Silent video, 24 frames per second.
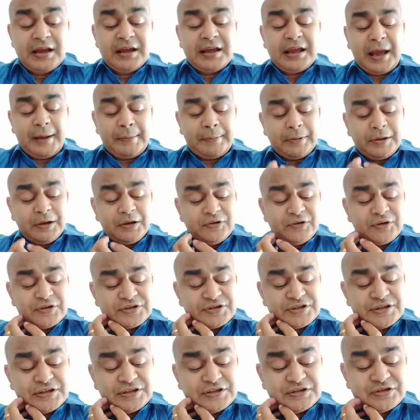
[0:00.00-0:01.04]
Capital
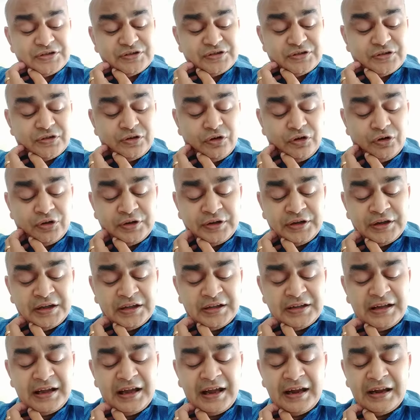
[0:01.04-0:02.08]
receipts, on the
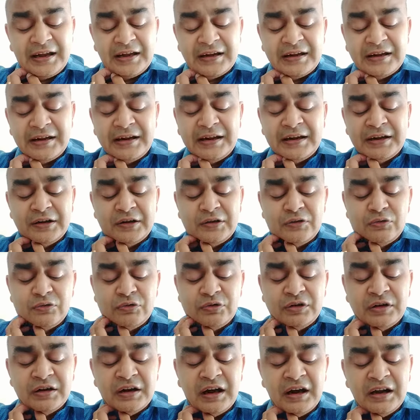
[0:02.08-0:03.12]
other hand,
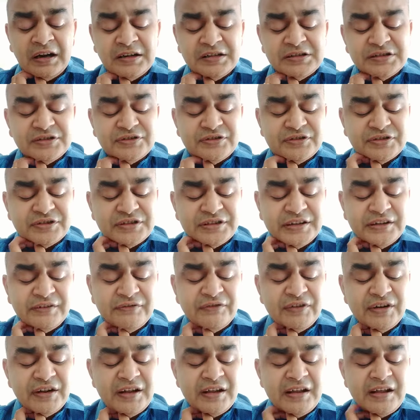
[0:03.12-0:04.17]
include grants
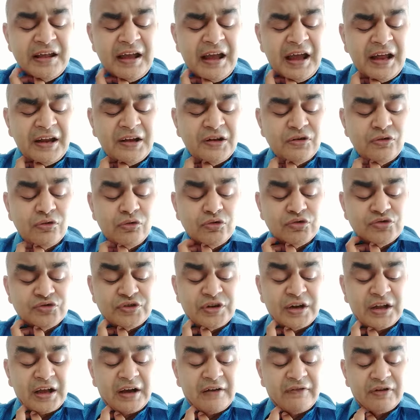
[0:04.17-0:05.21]
received and loans
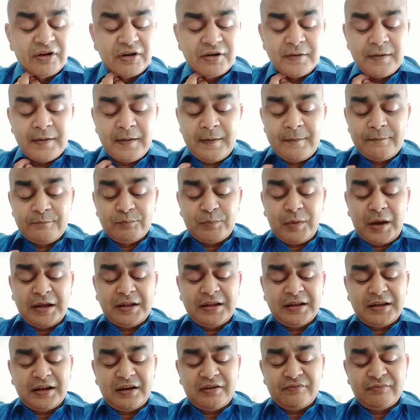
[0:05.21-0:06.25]
recovered by
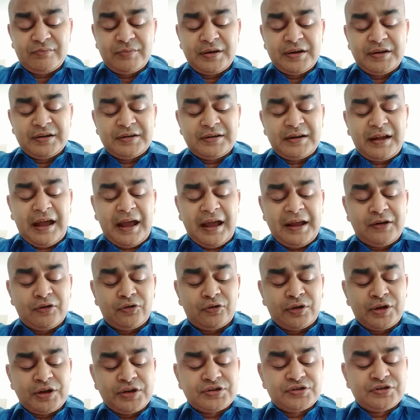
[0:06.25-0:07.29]
the government and
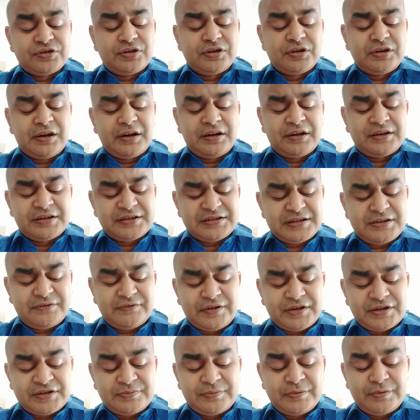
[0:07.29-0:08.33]
occasional
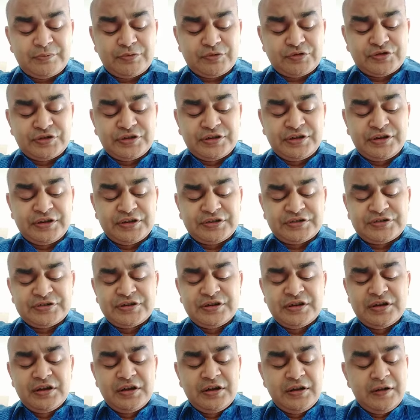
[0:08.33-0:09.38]
disinvestment procedures
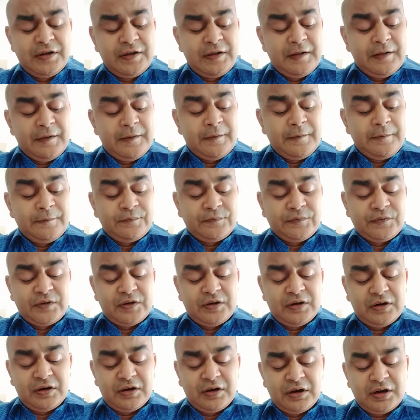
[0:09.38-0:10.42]

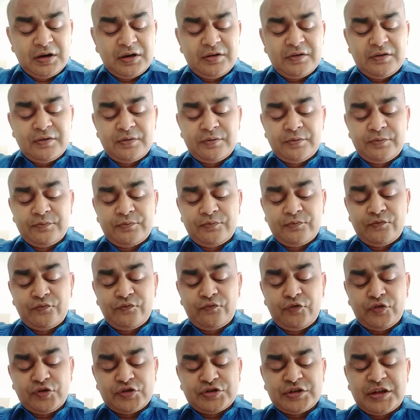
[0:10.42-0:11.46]
earned
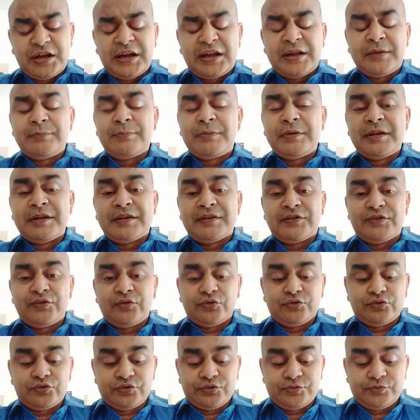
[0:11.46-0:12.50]
for selling
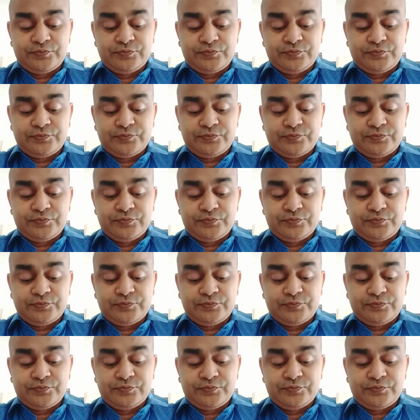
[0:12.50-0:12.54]
PSUs.